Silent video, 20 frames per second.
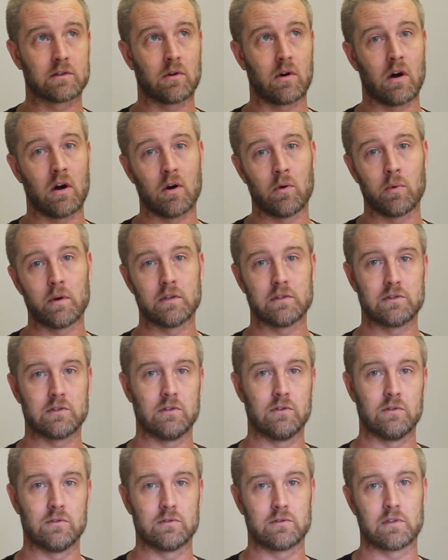so always
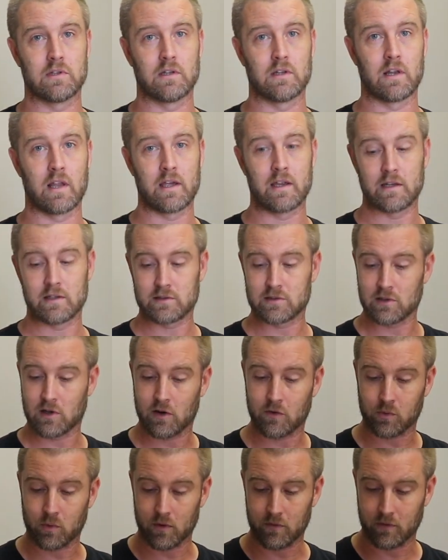use the latest
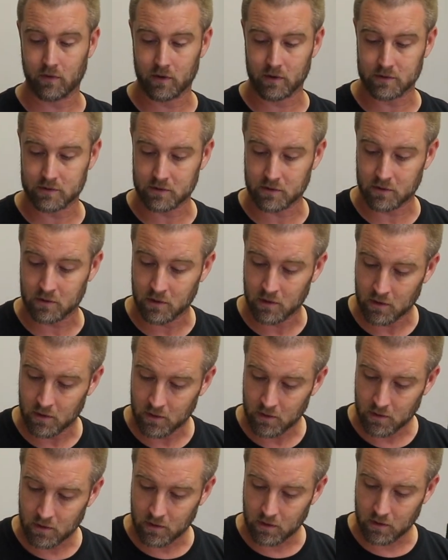software version
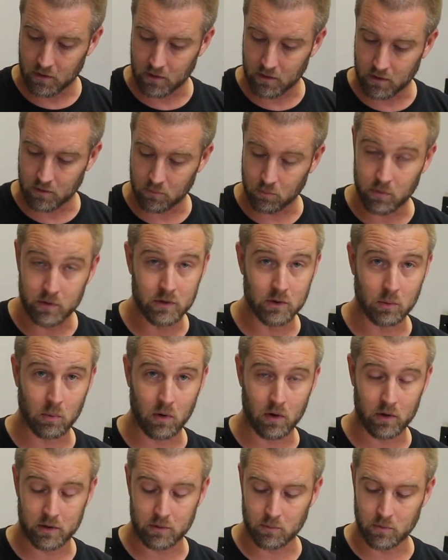when you're
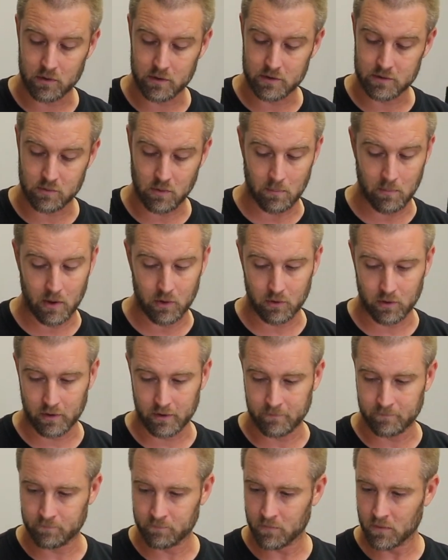working with us remotely.
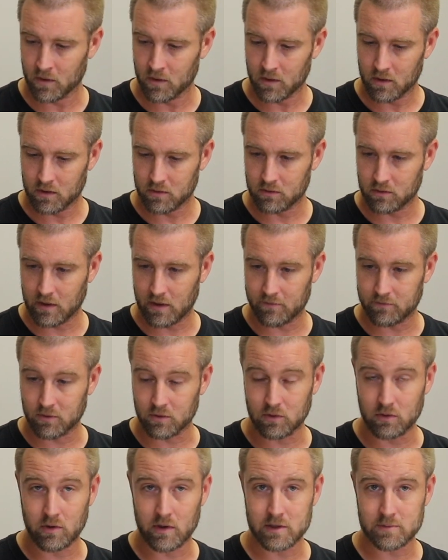You have your
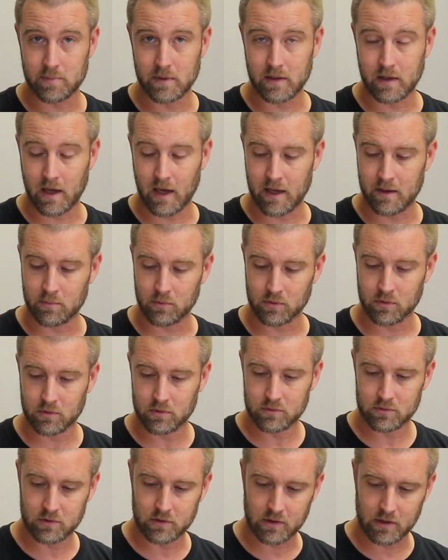USB cable
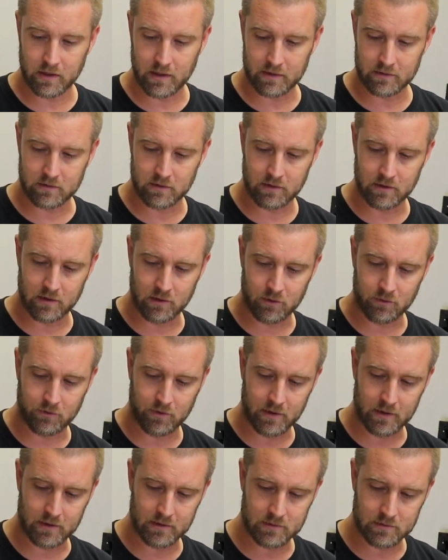to connect to the
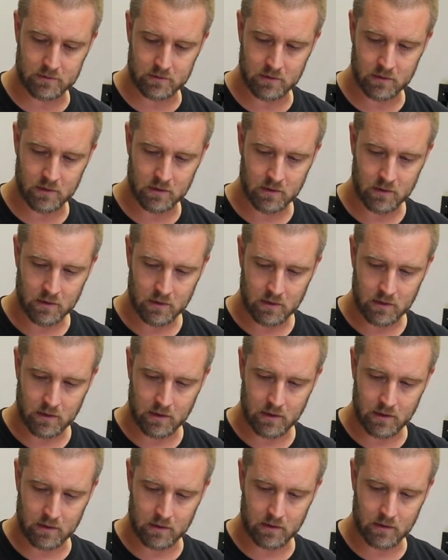interface,
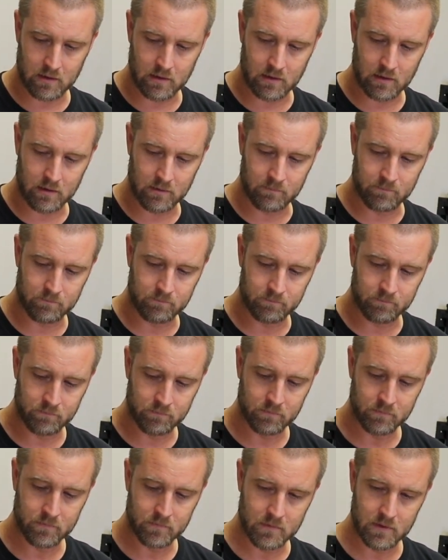and
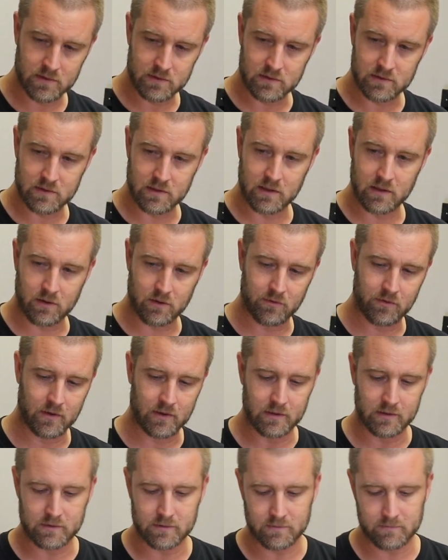this is the
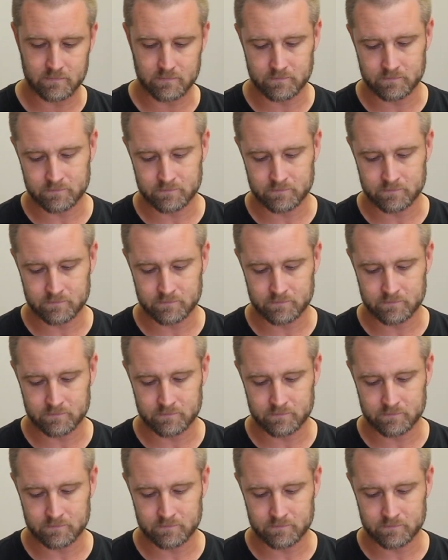interface.